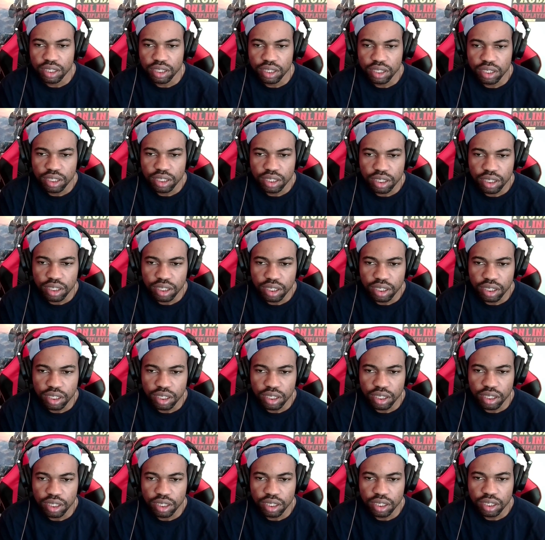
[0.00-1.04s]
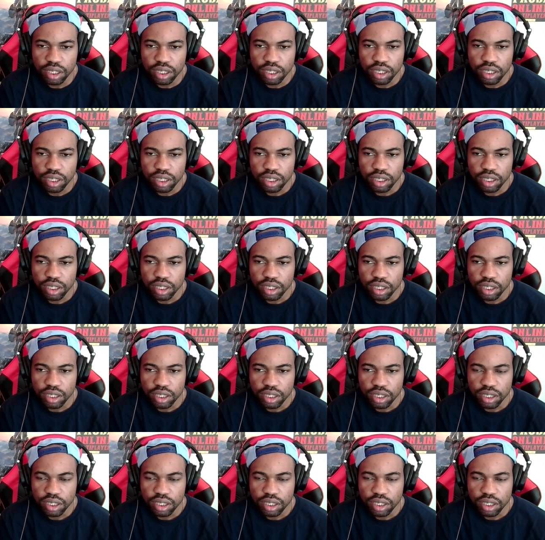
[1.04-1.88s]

Nothing is said.